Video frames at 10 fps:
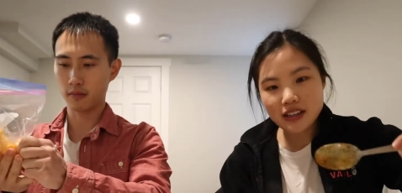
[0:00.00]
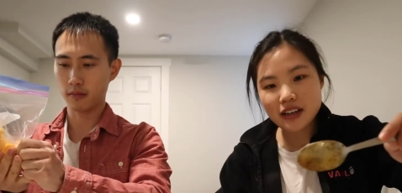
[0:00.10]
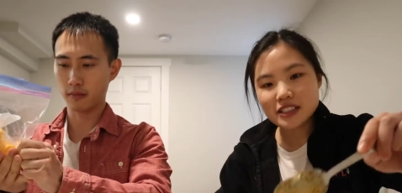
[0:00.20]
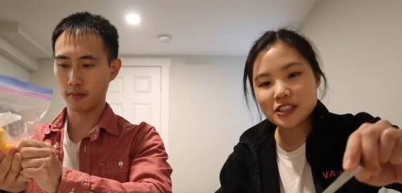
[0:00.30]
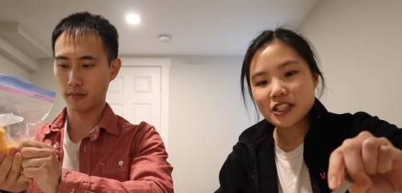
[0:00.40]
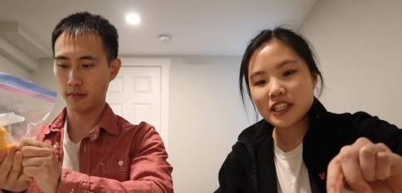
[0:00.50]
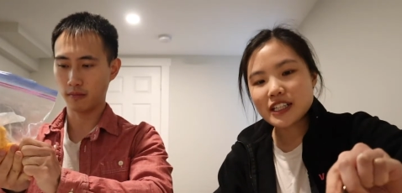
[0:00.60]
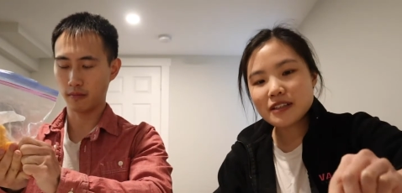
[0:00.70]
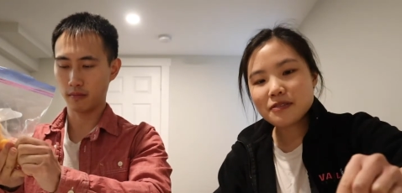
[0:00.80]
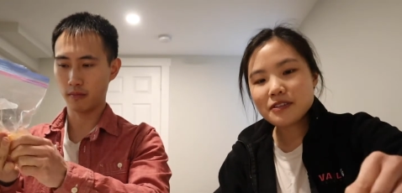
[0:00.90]
Speaker 1: the
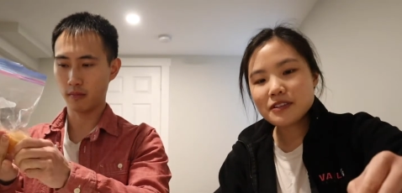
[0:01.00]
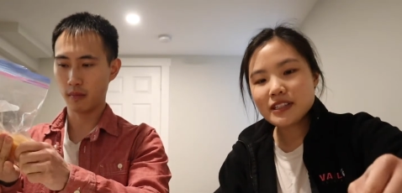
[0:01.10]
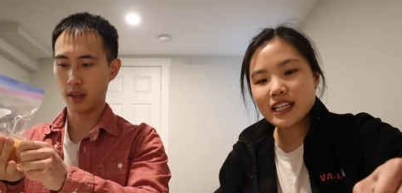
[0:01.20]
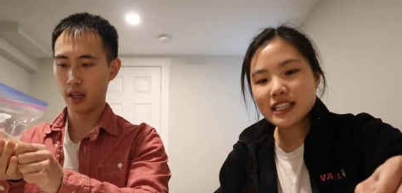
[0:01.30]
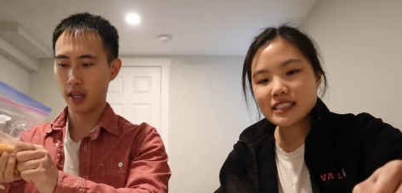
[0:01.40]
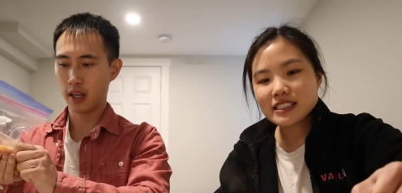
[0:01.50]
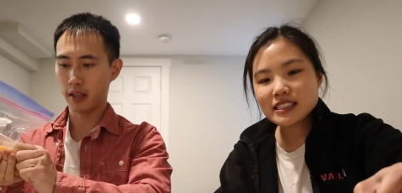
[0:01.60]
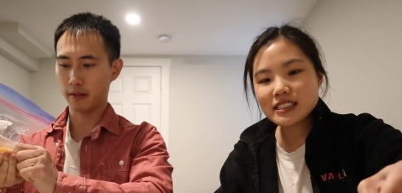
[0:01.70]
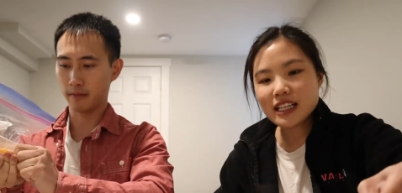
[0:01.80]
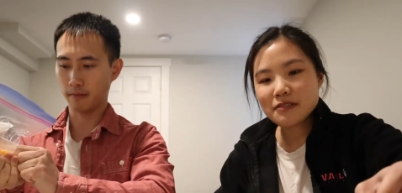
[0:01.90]
Australian food
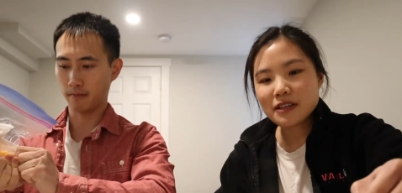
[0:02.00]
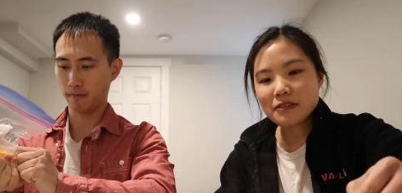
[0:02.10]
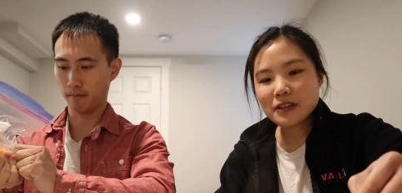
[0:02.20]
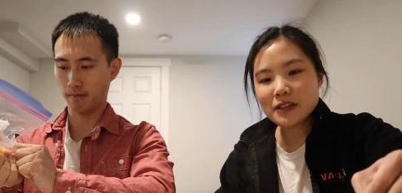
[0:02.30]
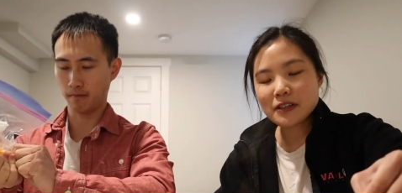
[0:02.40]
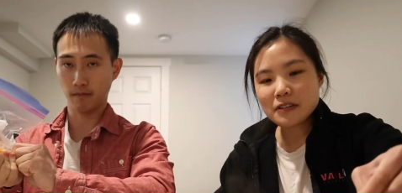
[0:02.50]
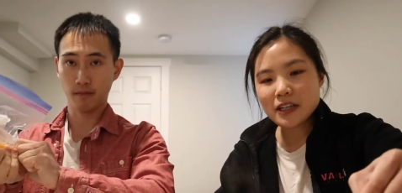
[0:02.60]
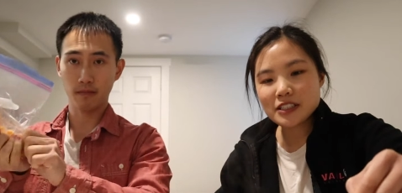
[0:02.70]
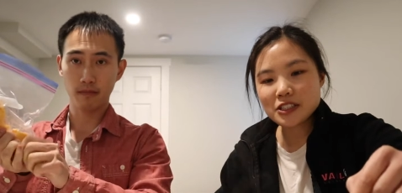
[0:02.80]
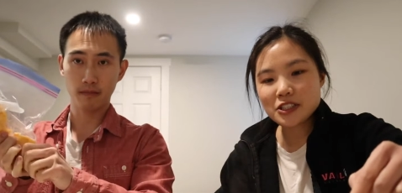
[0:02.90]
i have never heard of
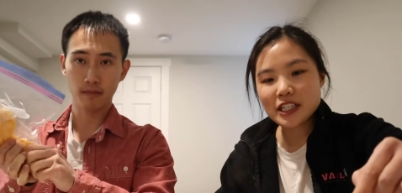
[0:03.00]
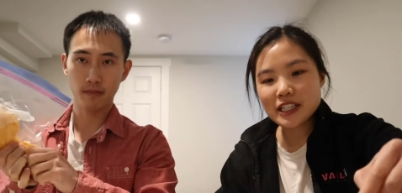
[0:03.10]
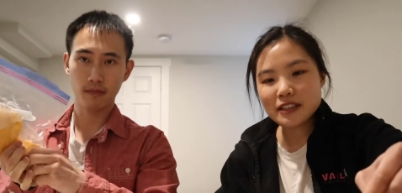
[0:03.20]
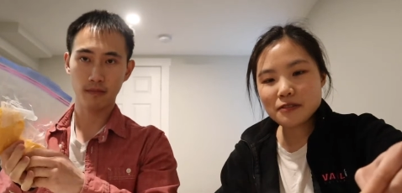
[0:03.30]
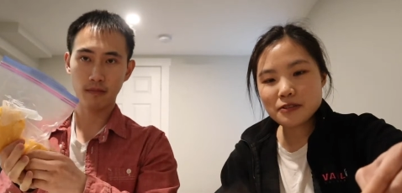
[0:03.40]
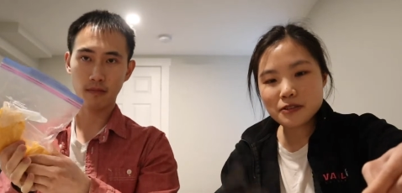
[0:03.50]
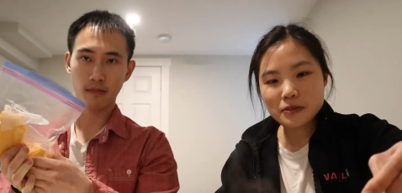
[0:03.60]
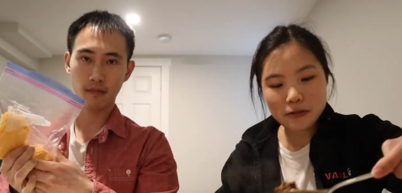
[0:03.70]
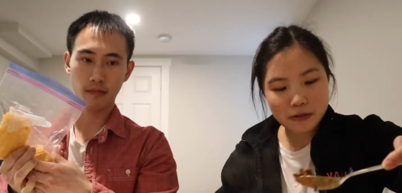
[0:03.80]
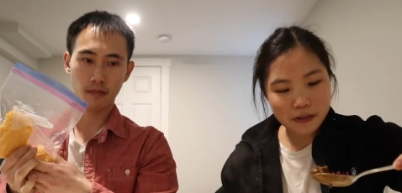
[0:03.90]
Australian
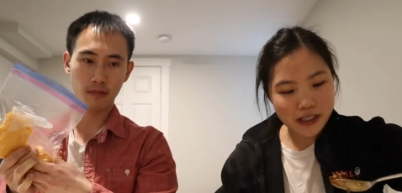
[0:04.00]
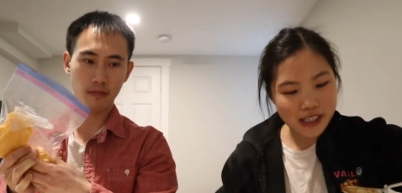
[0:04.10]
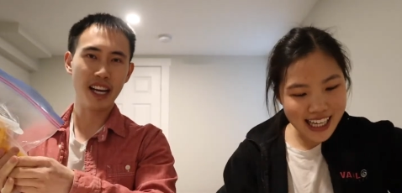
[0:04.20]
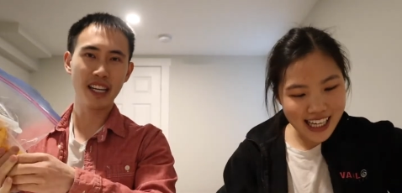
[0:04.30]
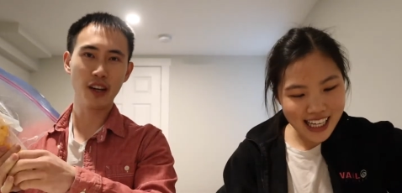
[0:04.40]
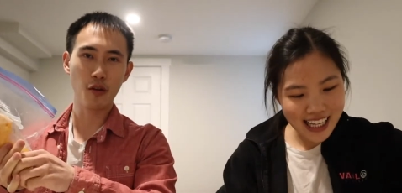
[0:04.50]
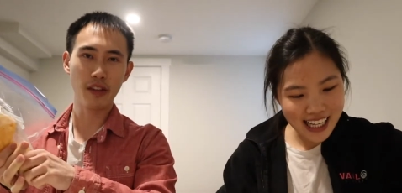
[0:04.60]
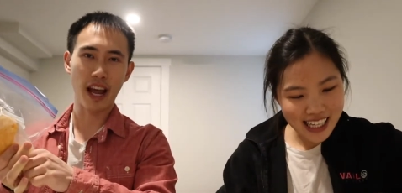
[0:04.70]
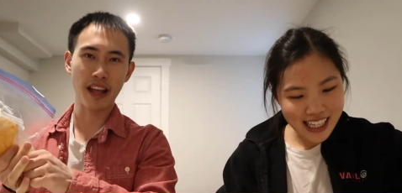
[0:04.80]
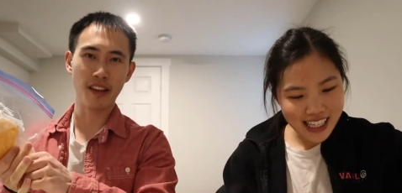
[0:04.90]
food before. I didn't
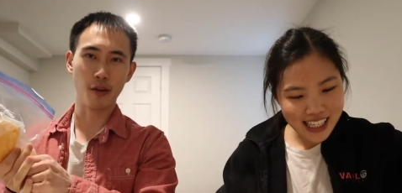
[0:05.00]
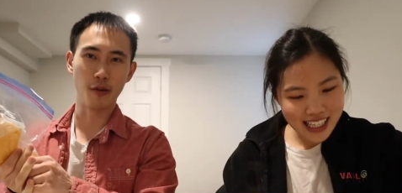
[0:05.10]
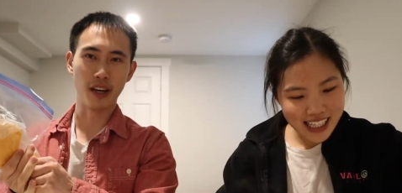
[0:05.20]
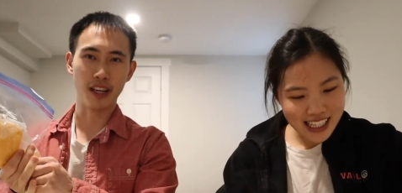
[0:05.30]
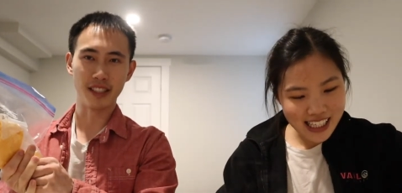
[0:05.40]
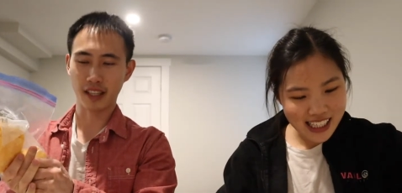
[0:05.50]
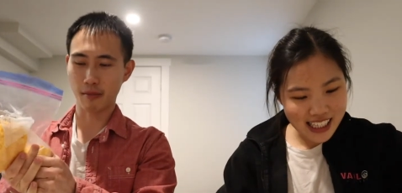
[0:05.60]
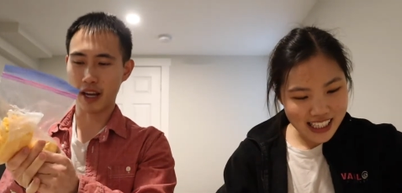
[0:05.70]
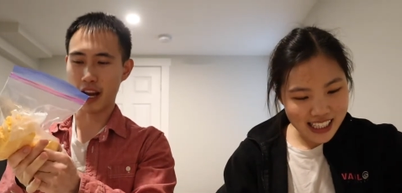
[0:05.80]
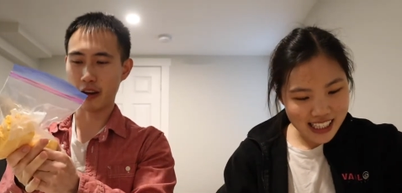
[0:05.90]
Speaker 2: know they had their own uh,
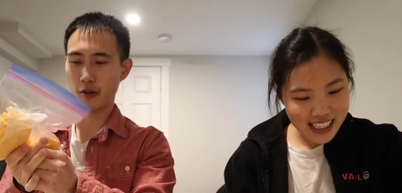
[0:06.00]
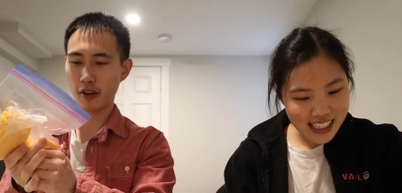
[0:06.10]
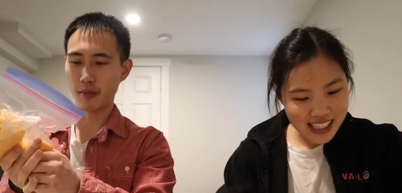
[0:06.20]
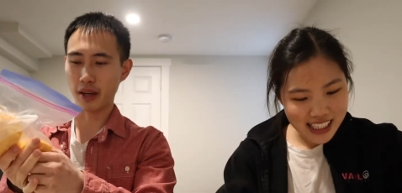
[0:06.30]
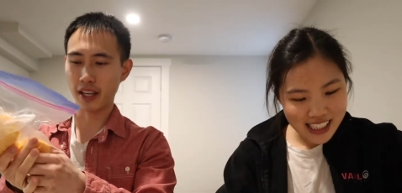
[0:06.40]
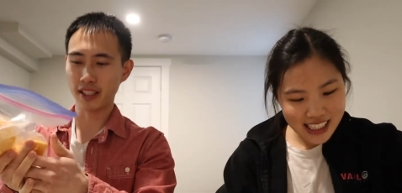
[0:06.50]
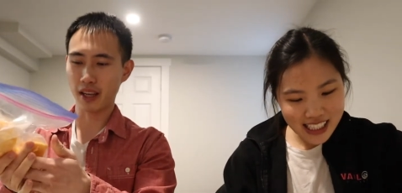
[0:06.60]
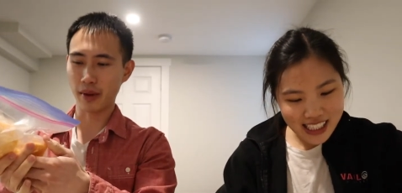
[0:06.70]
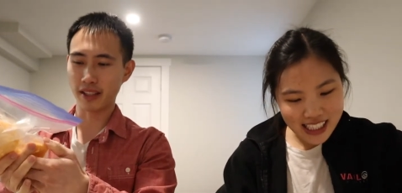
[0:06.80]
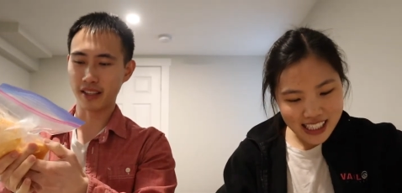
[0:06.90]
subcategory, but I
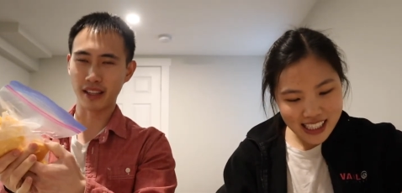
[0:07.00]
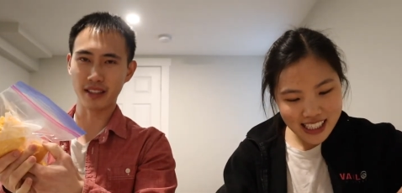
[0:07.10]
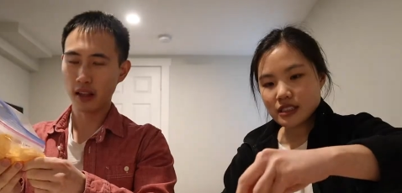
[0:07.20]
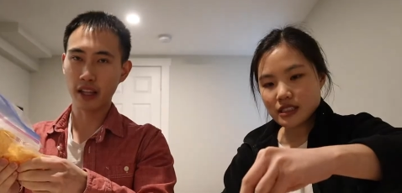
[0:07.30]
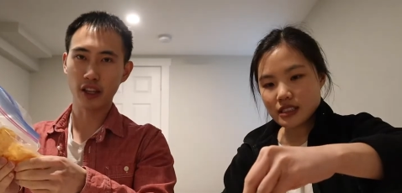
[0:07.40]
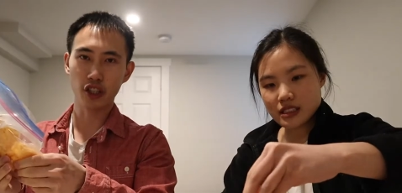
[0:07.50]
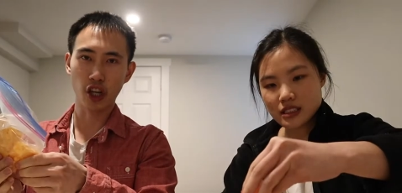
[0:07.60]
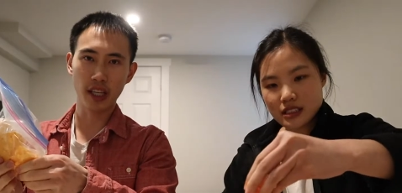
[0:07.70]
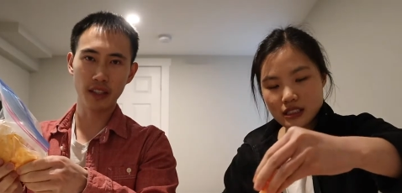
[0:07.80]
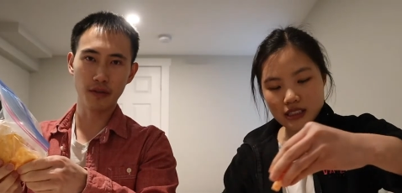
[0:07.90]
guess that yeah. makes sense. Like there's
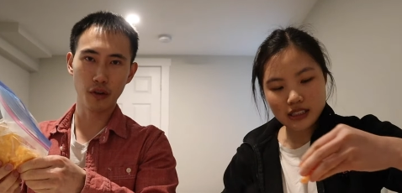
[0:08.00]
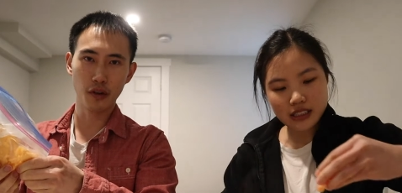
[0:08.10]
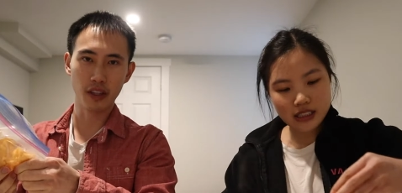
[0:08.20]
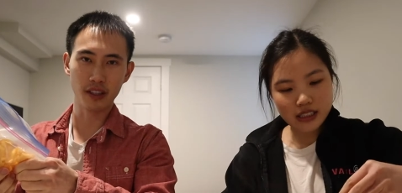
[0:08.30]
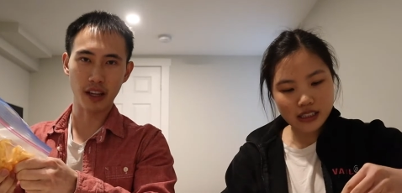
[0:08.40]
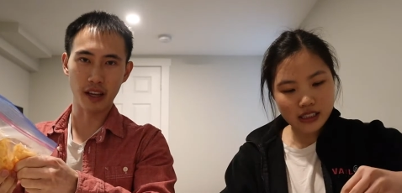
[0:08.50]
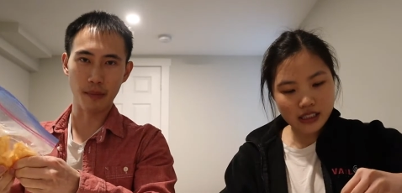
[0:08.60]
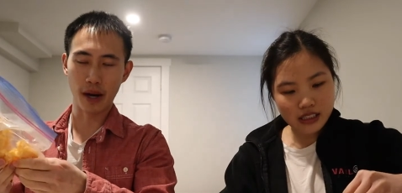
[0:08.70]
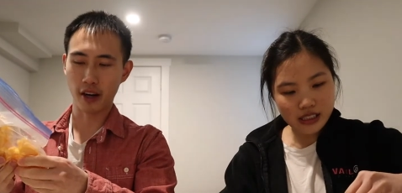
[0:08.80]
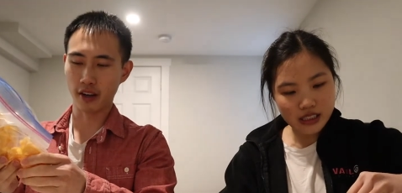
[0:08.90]
Chinese food, there's
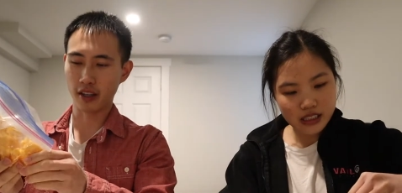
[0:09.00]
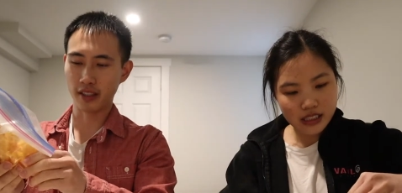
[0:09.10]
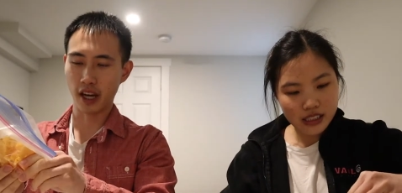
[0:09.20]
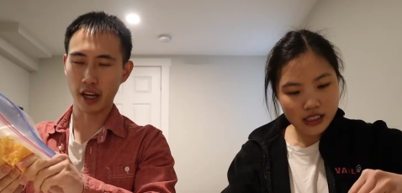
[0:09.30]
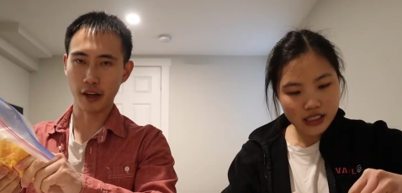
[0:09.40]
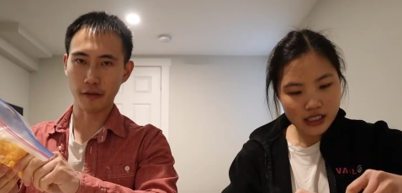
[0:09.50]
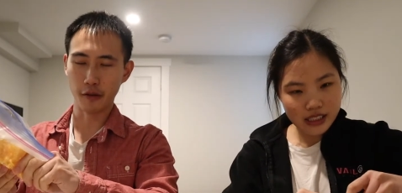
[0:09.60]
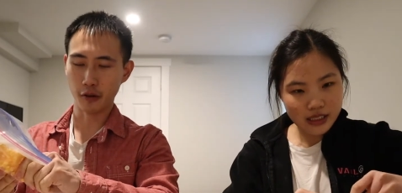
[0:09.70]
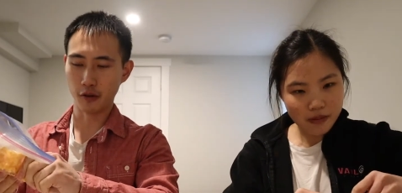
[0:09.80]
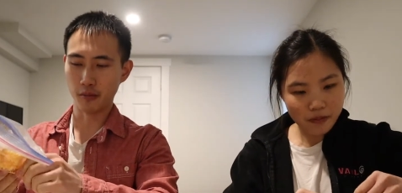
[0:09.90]
like American diner
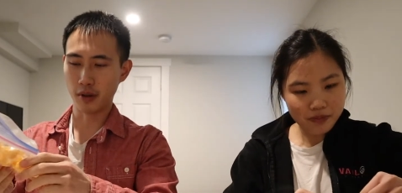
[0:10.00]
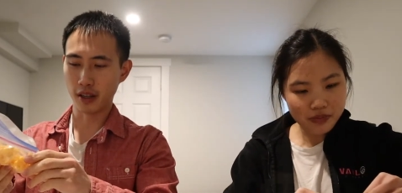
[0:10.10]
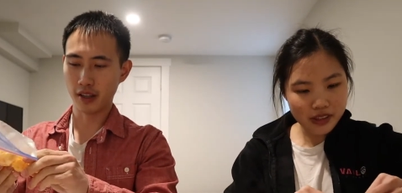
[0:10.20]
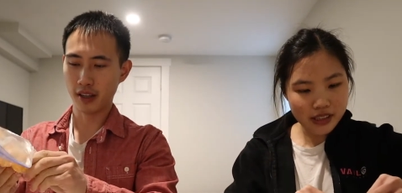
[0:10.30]
food, but